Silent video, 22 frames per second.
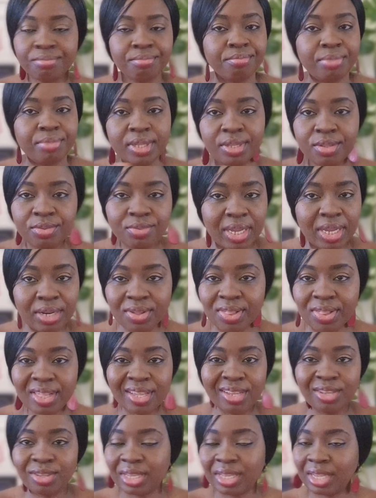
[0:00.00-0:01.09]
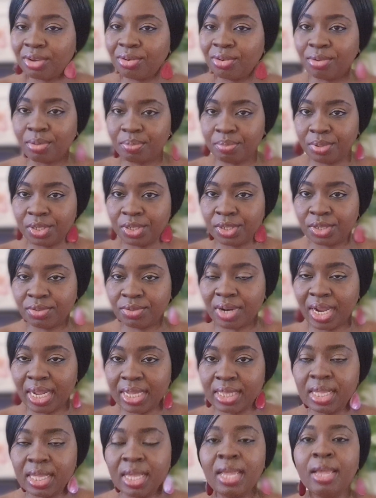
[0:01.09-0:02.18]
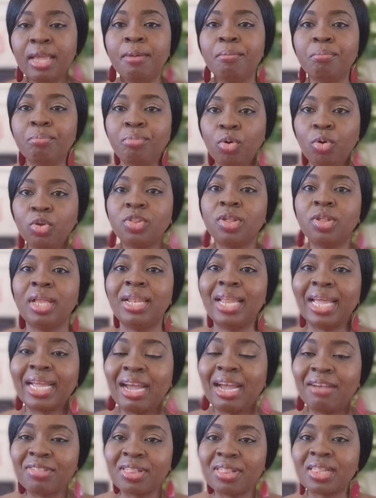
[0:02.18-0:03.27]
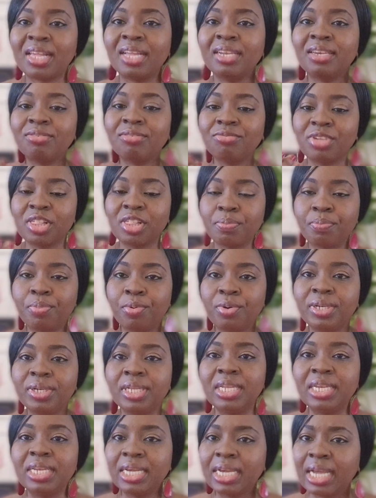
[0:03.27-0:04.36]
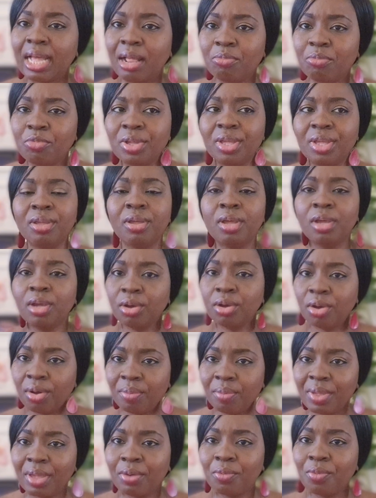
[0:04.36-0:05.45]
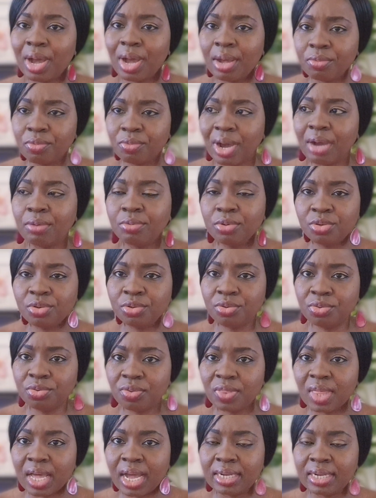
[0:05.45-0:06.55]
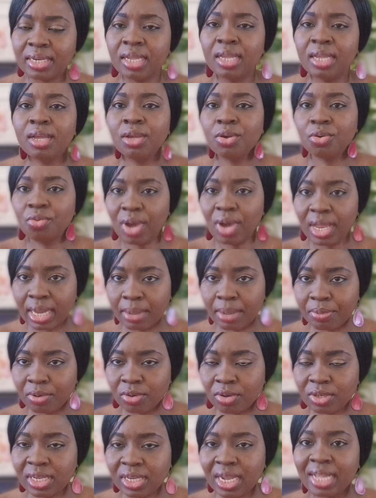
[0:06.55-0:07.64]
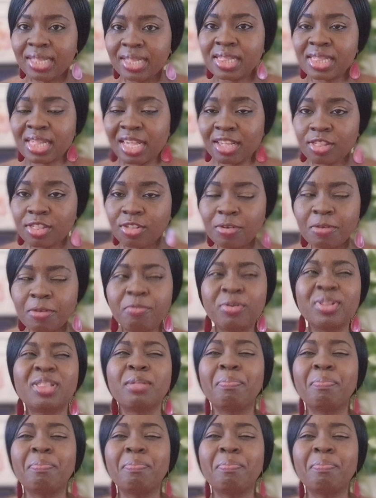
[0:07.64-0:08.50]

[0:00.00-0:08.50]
Please, we're not saying take rubbish, right? But like I've said, respond in a calm way. Come here, why would you do that? Go and apologize, say sorry first.